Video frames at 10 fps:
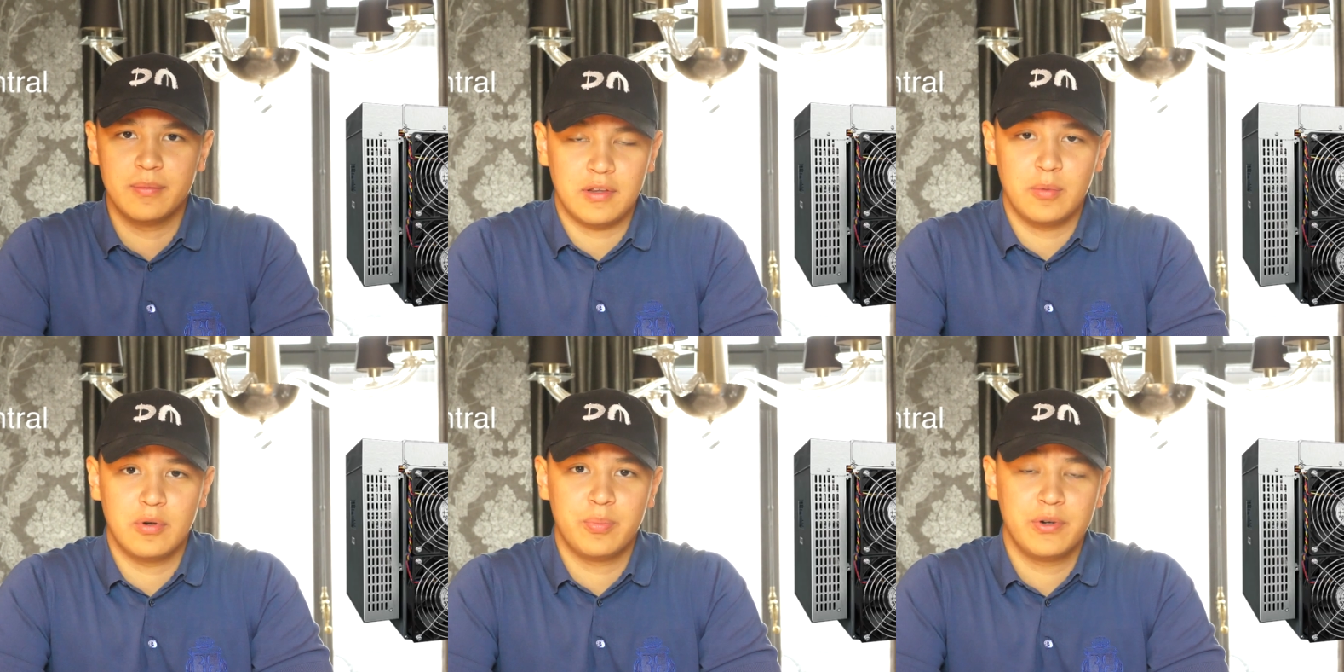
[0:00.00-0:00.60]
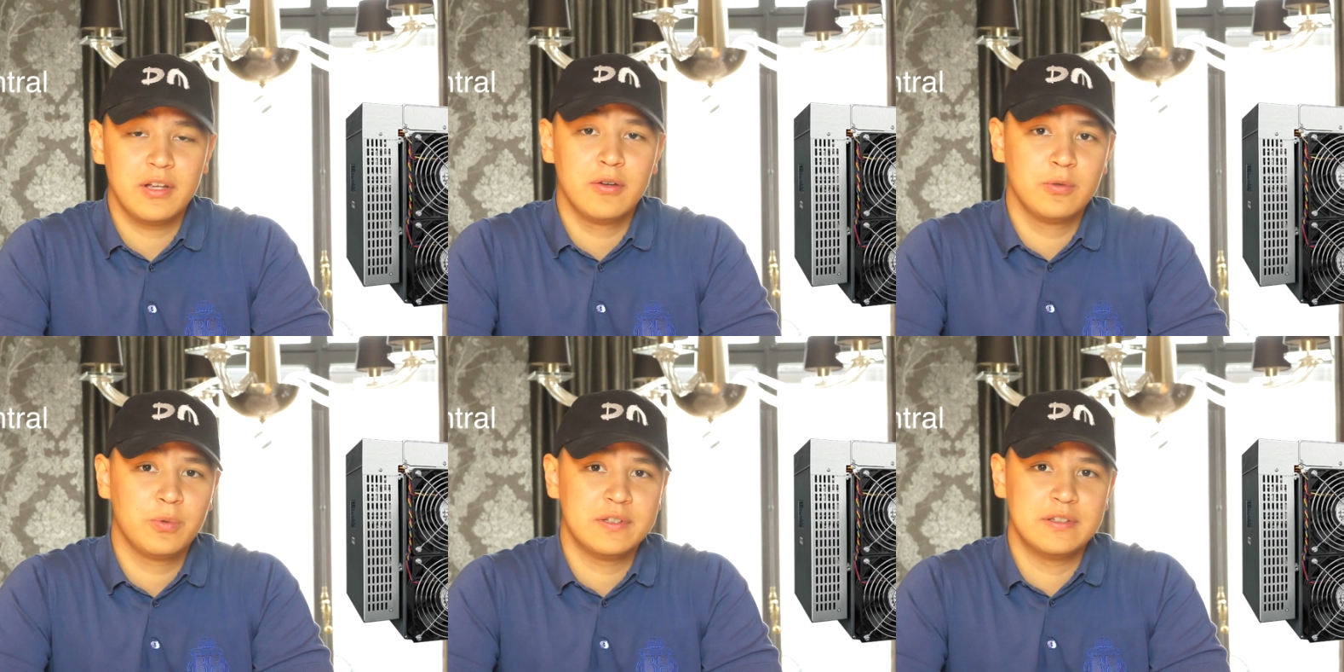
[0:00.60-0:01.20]
They were pretty
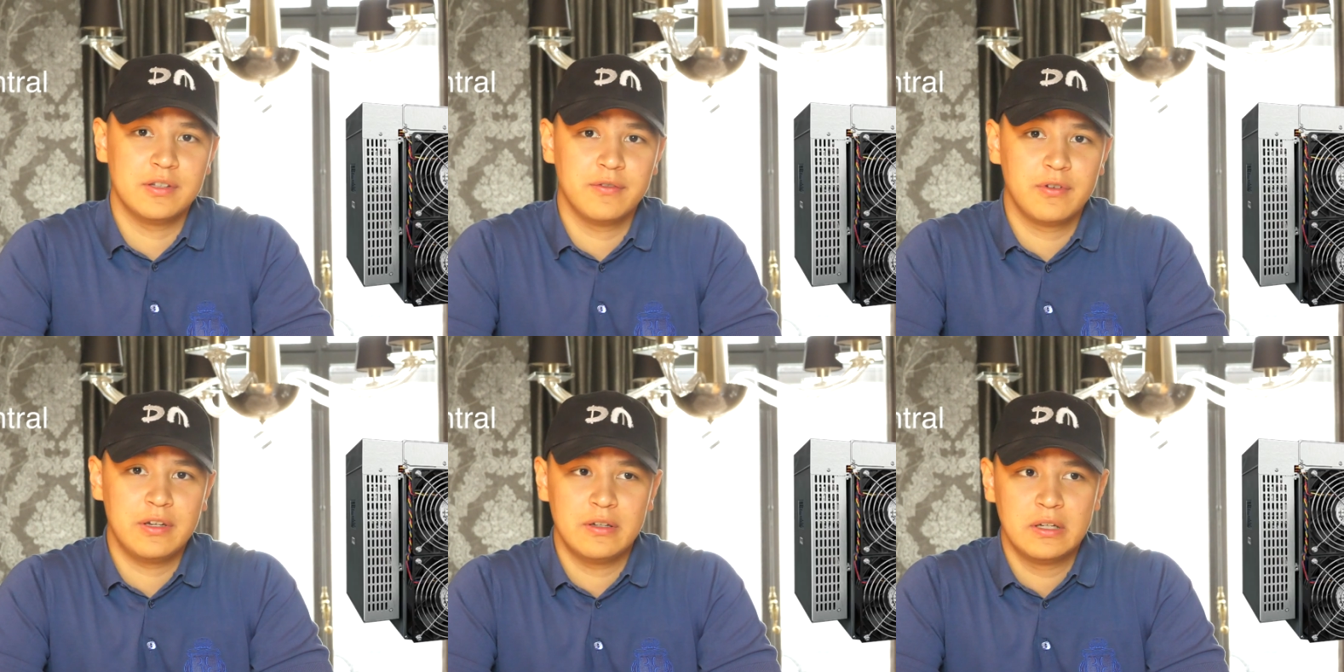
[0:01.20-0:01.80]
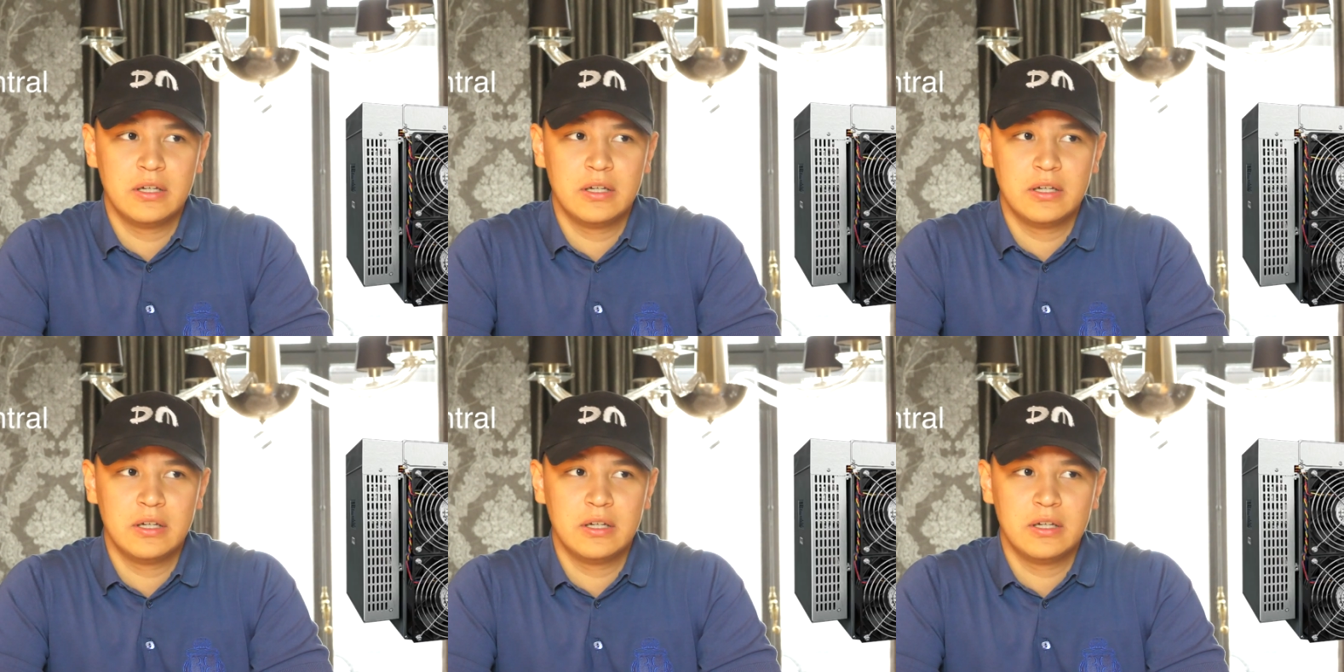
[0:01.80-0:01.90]
good with delivery,